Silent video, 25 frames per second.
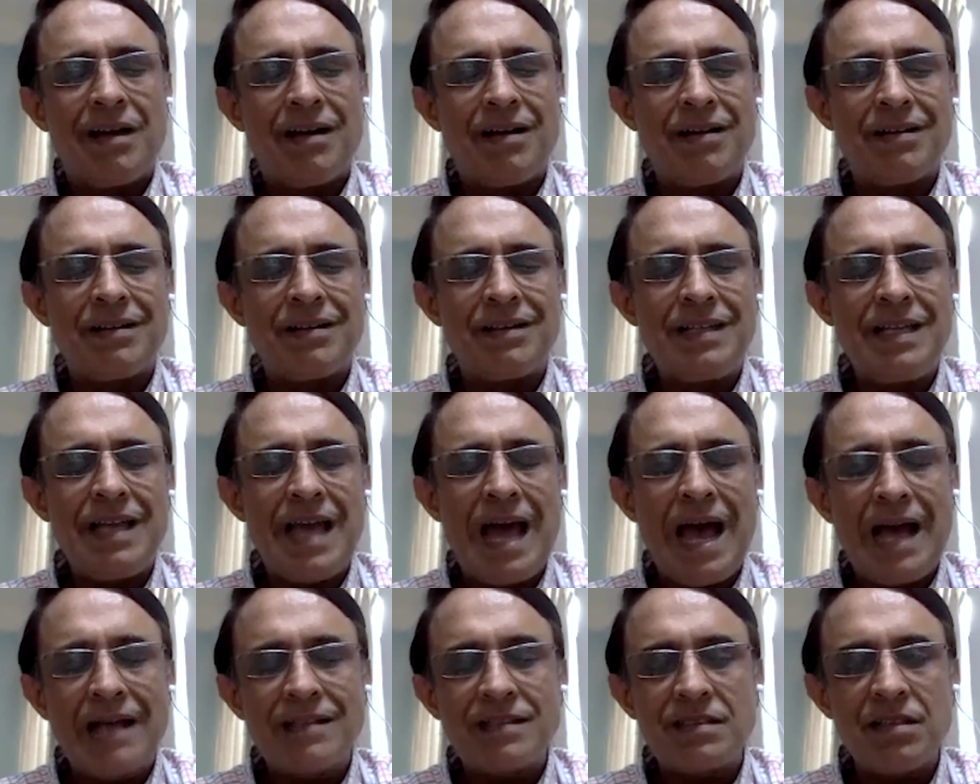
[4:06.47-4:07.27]

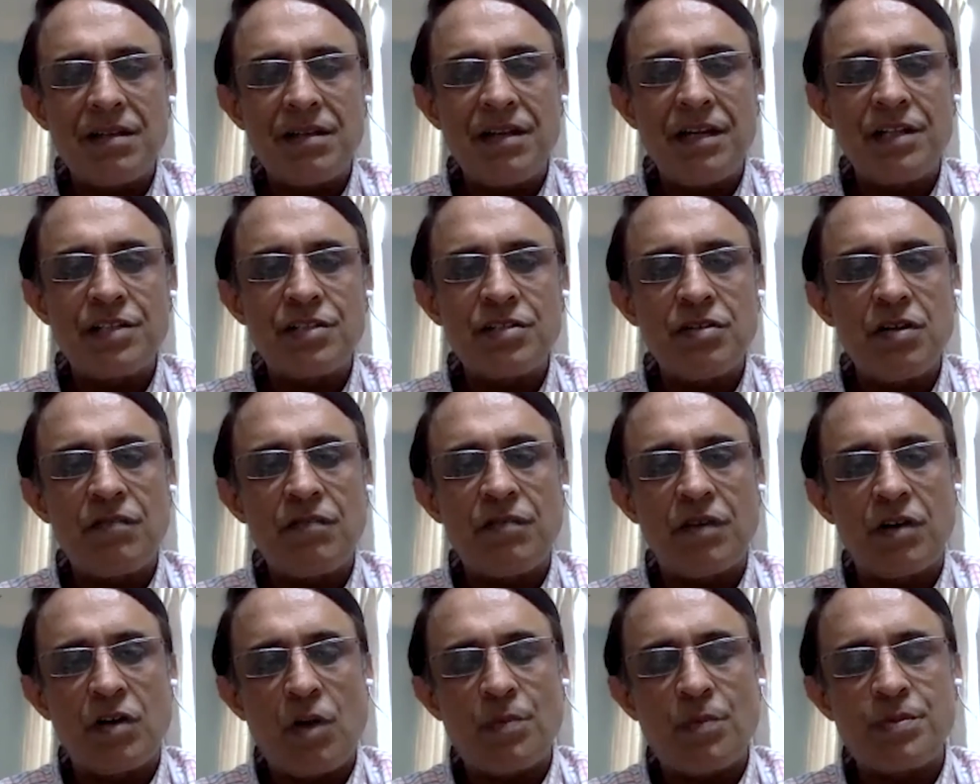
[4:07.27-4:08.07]
The acceleration
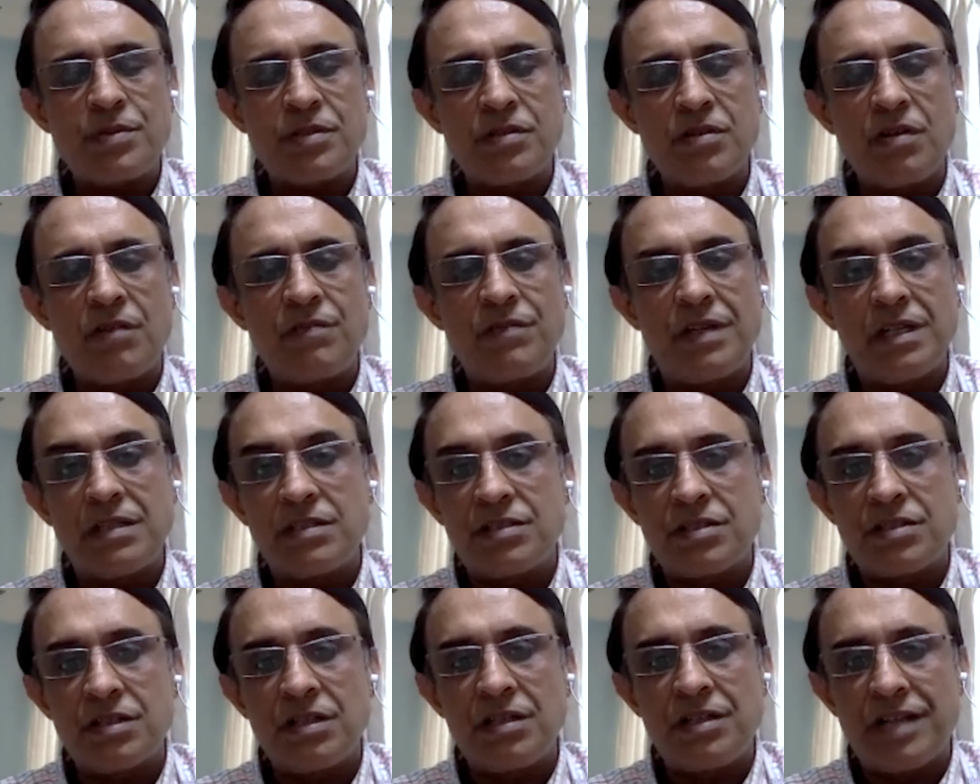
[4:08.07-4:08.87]
of adoption of
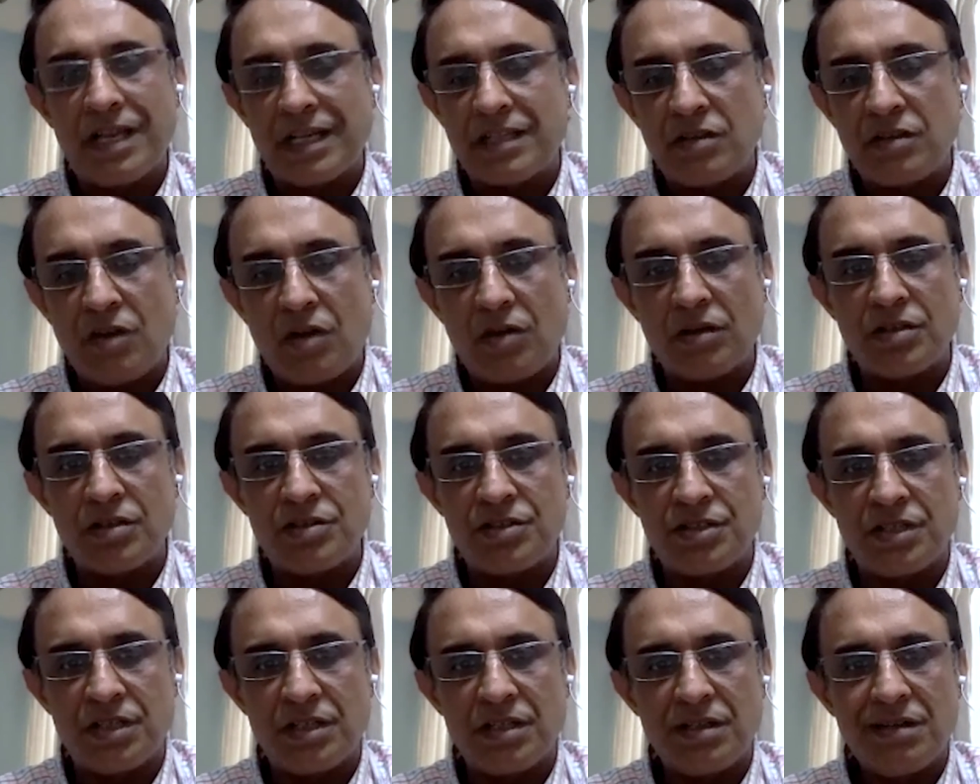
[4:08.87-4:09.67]
digital
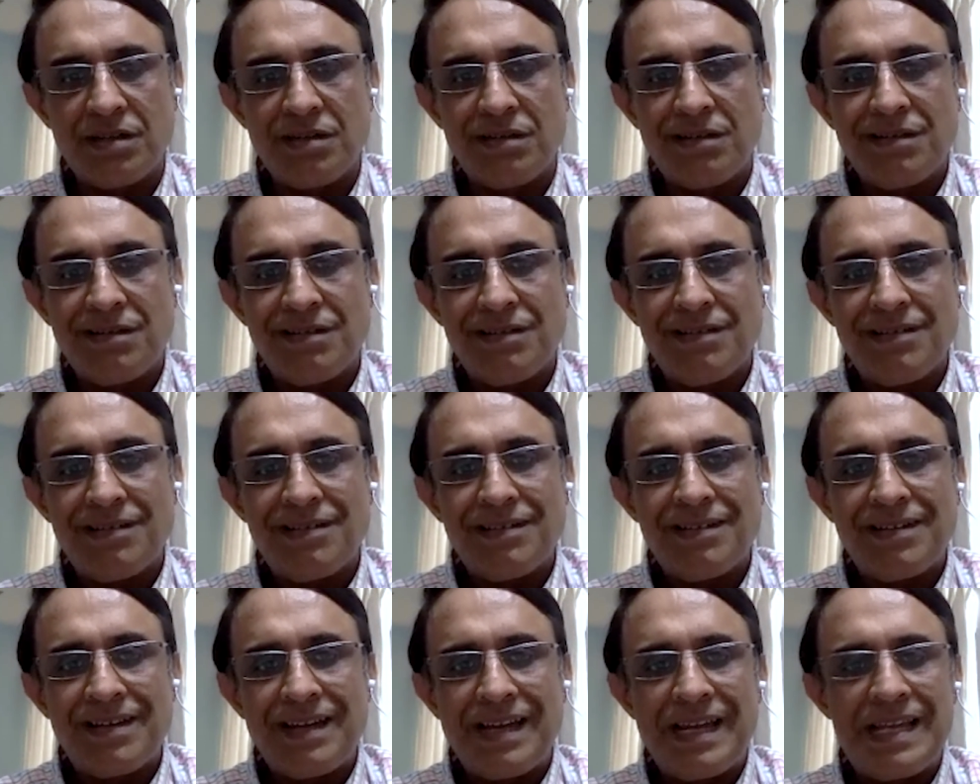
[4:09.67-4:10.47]
technology
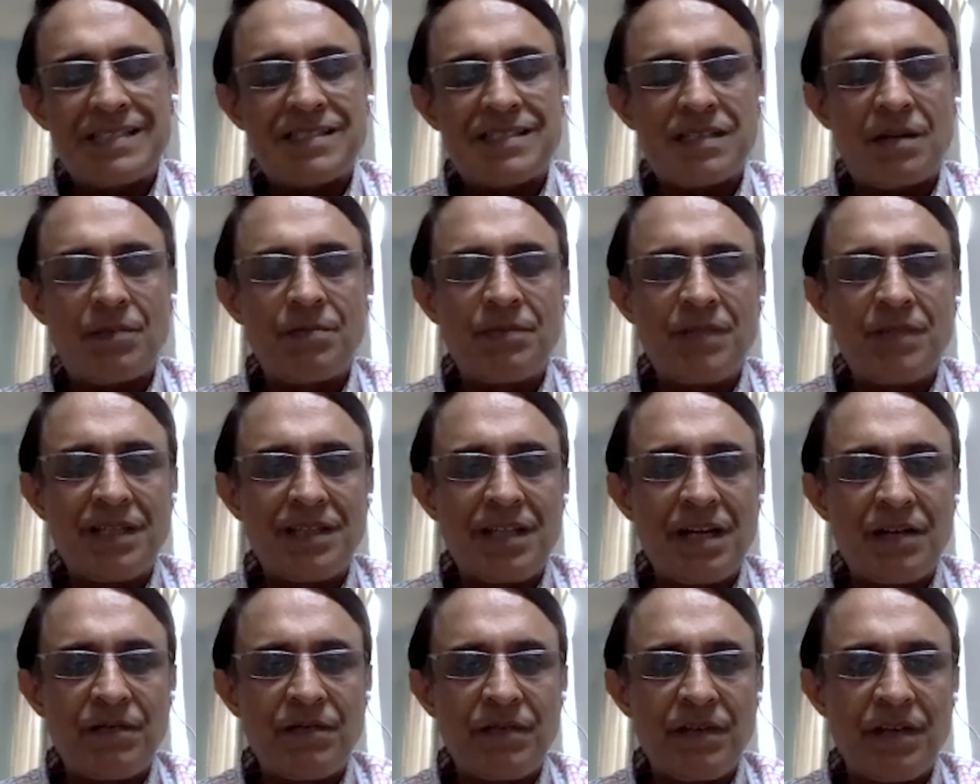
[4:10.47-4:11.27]
is
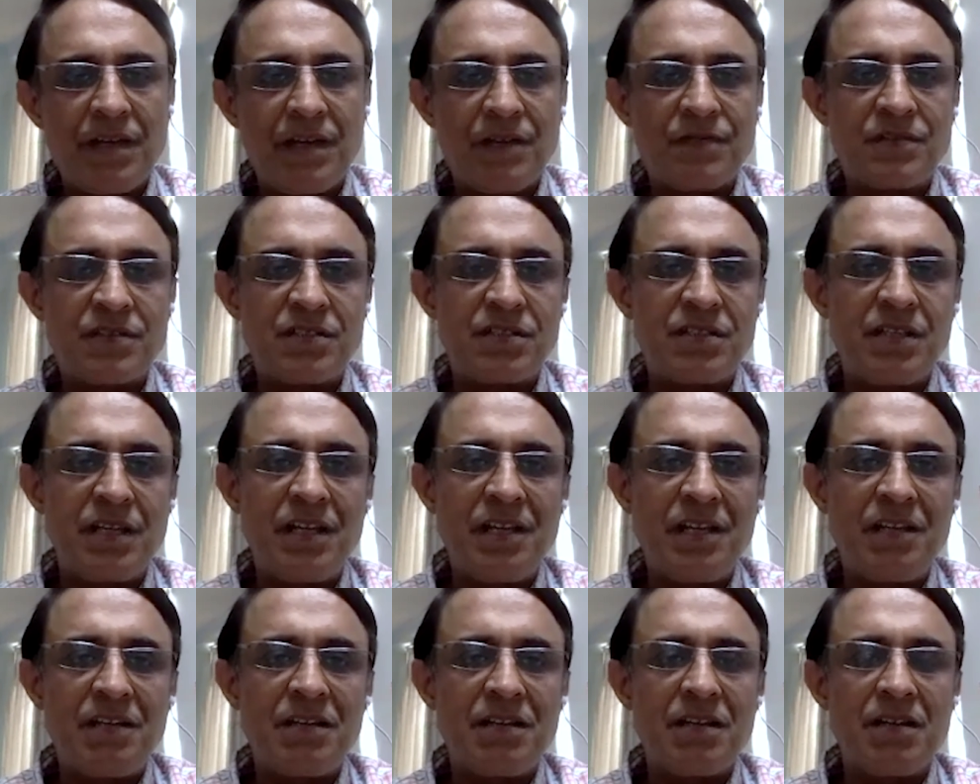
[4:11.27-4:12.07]
something that we have
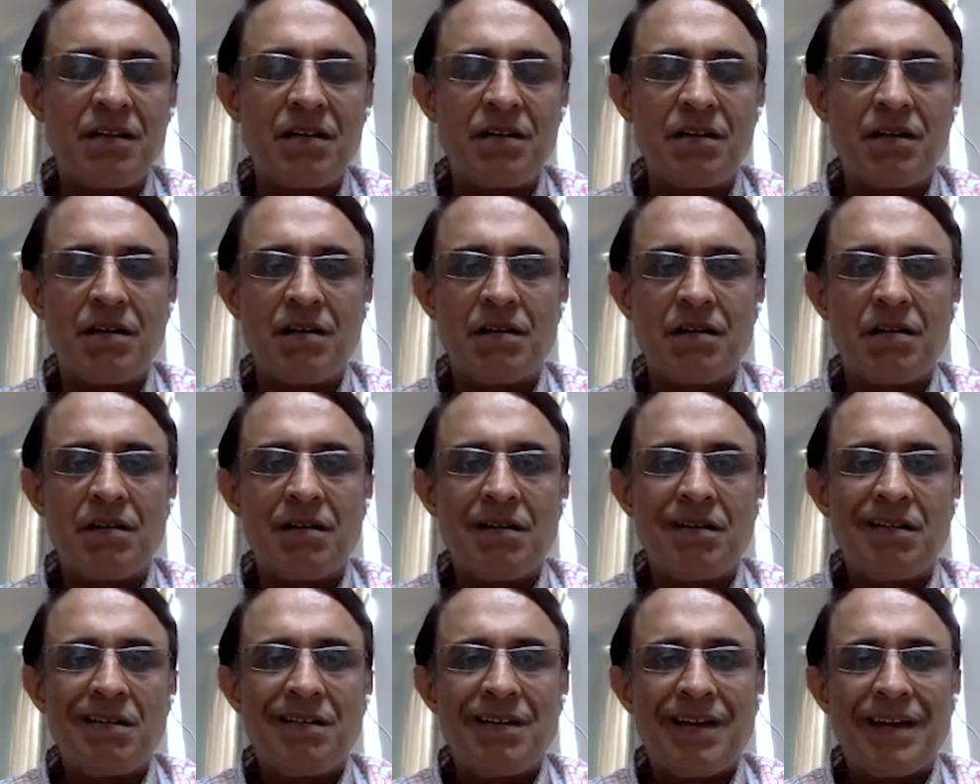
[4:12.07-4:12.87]
seen
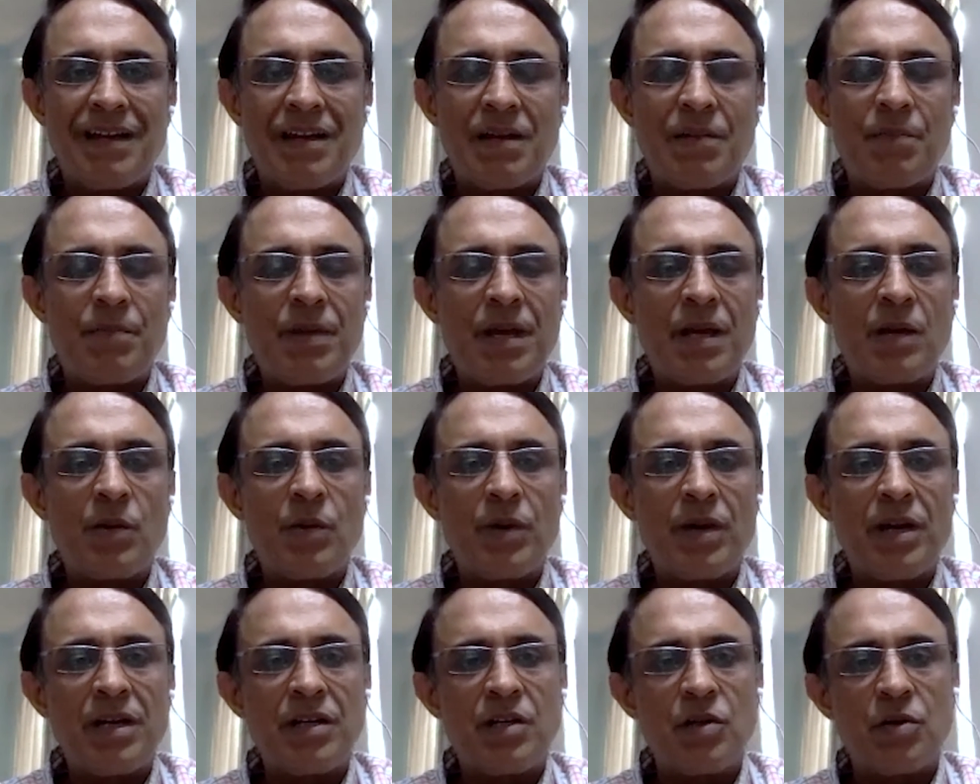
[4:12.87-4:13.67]
in a
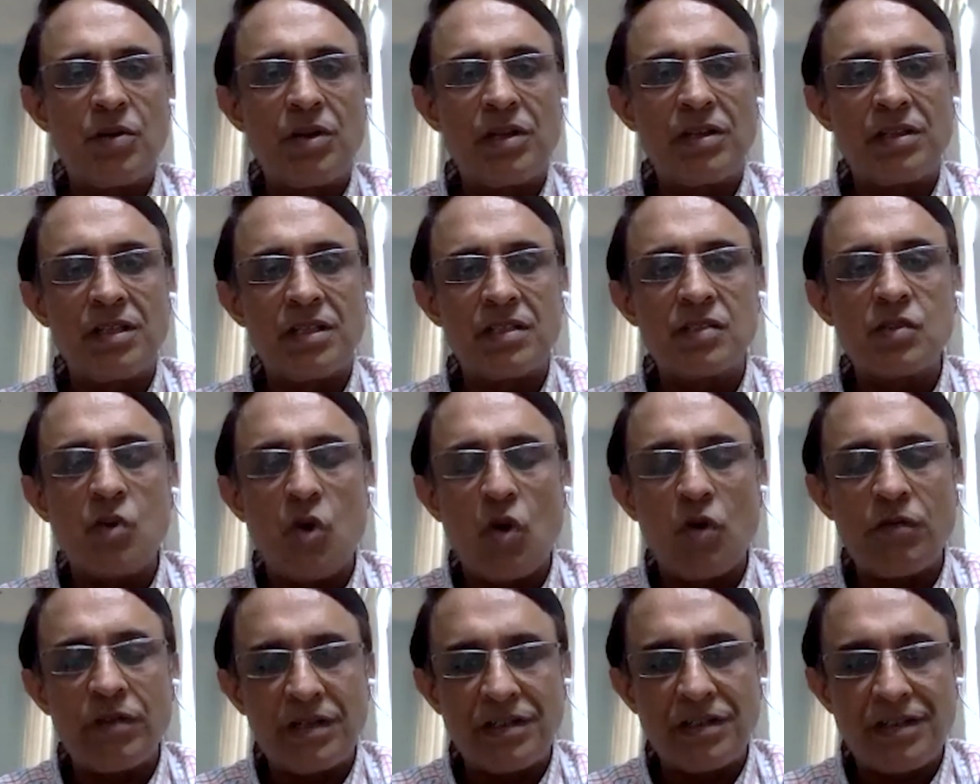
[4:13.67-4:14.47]
big way during these
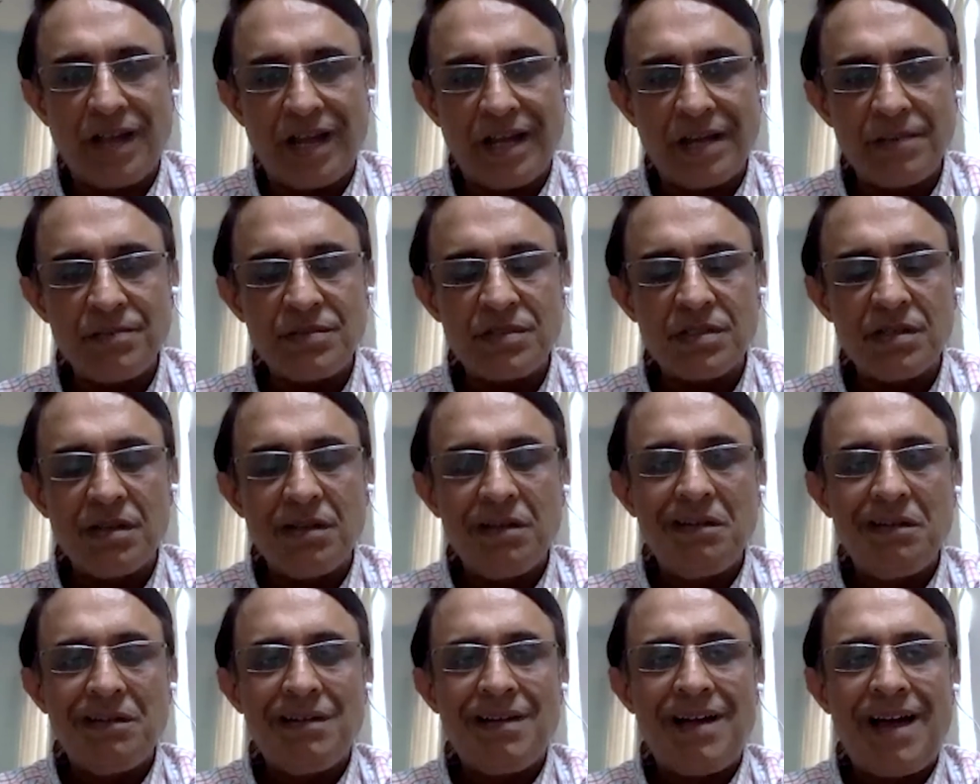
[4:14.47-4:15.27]
COVID times.
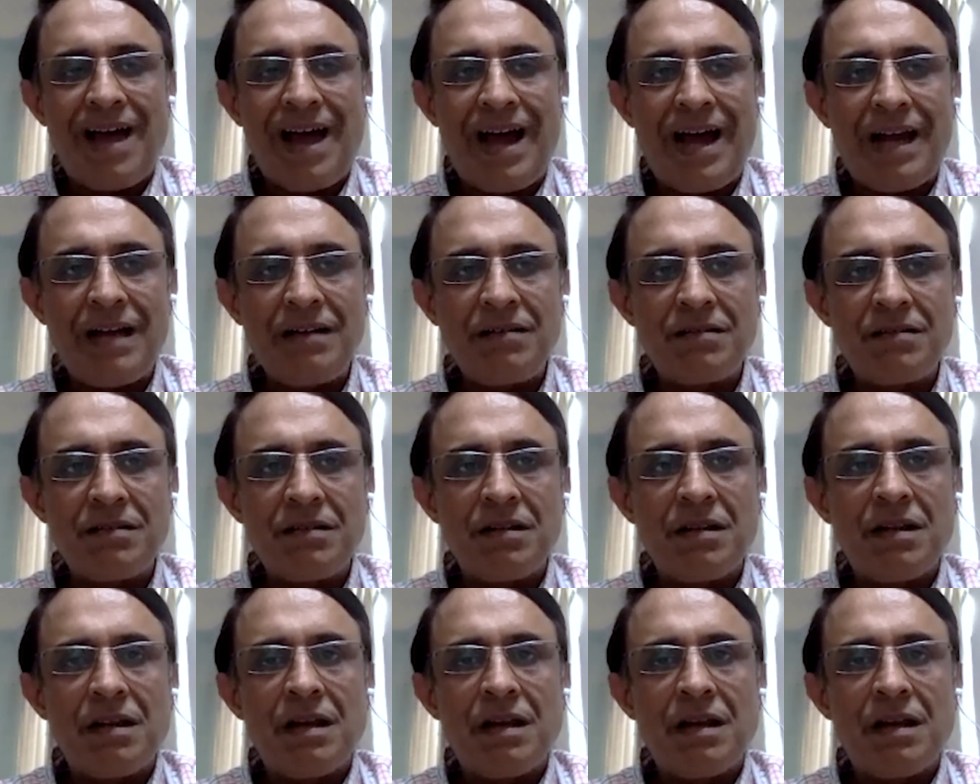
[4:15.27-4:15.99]
And,